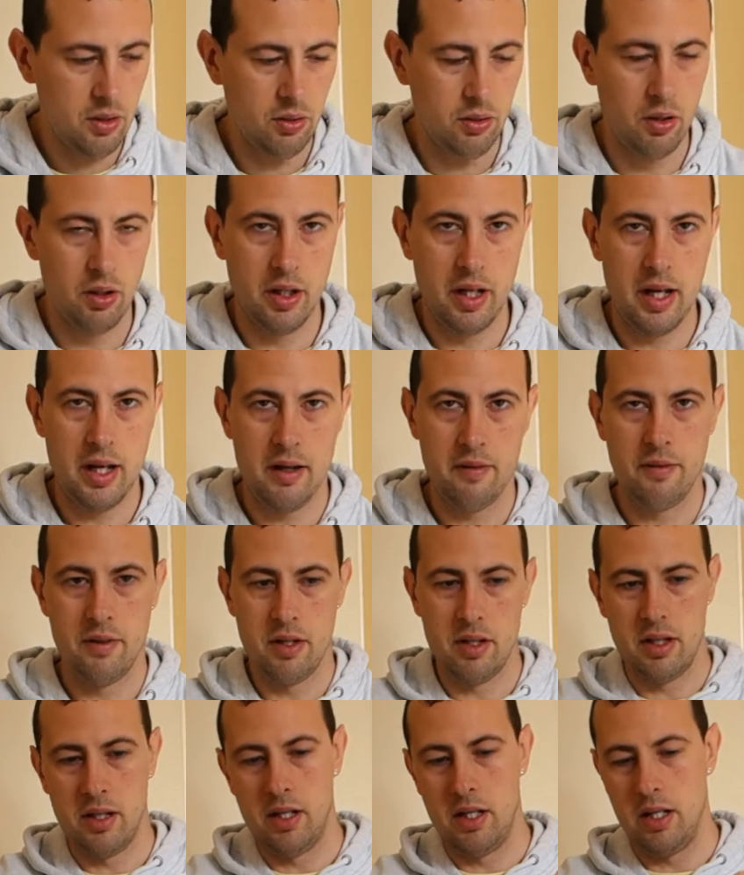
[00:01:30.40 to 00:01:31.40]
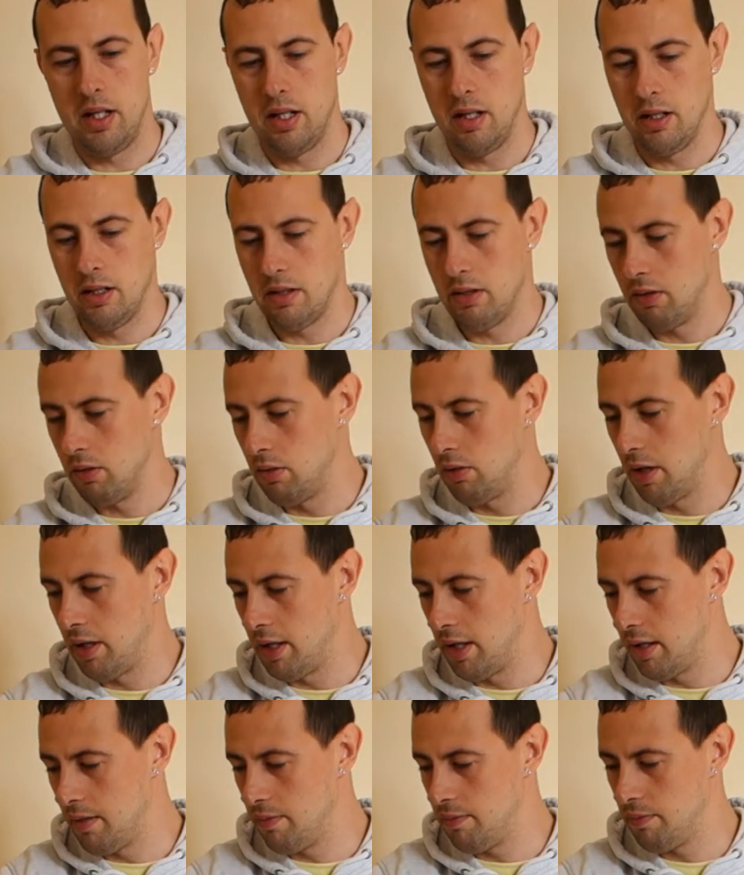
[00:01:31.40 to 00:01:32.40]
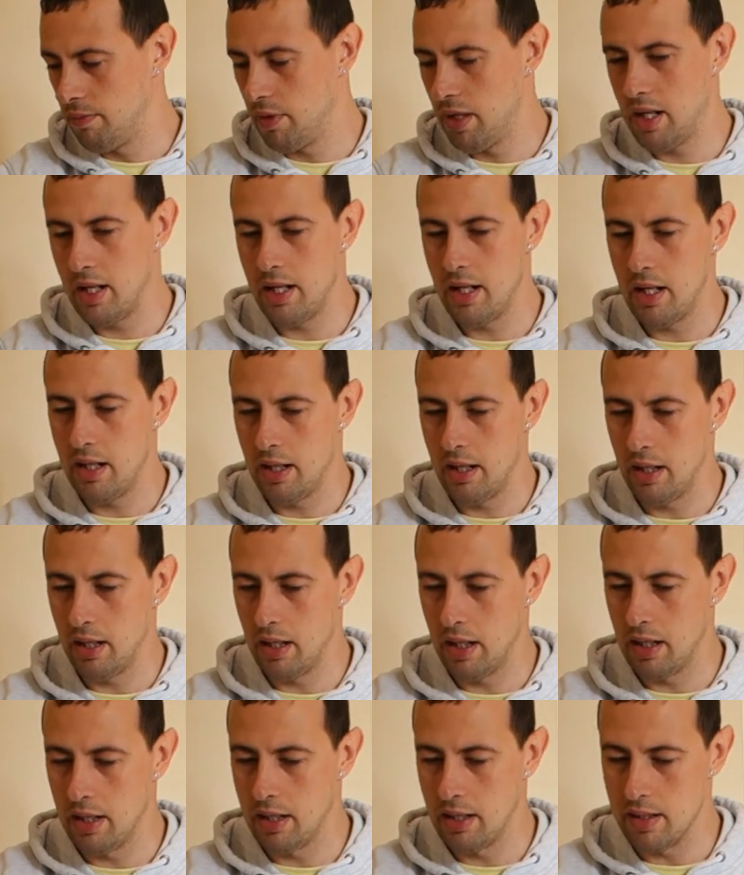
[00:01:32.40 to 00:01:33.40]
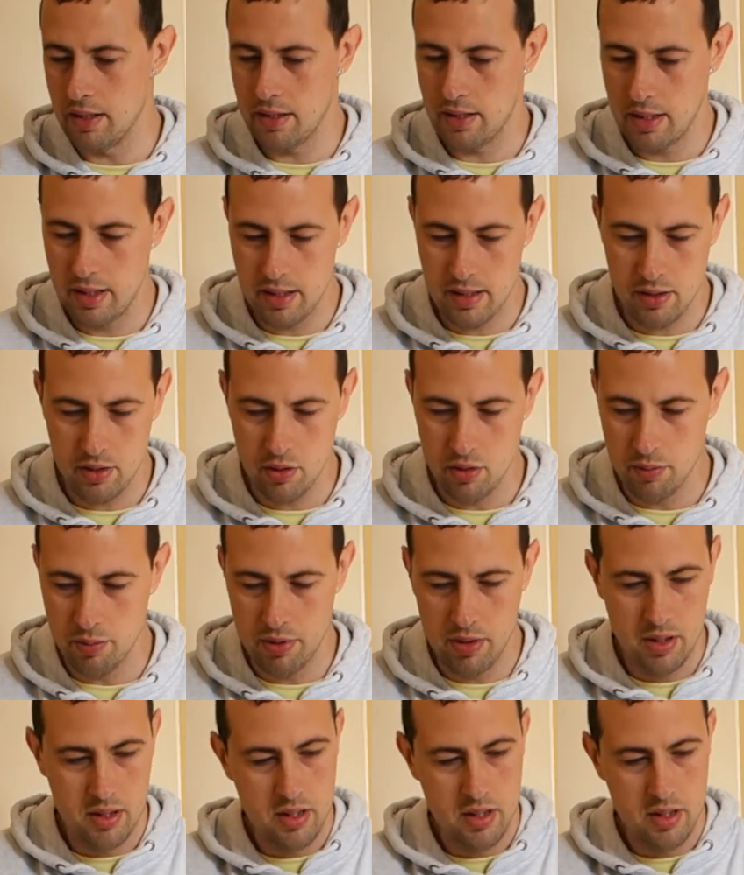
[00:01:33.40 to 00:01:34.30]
I have the tea already ready in this tea scoop.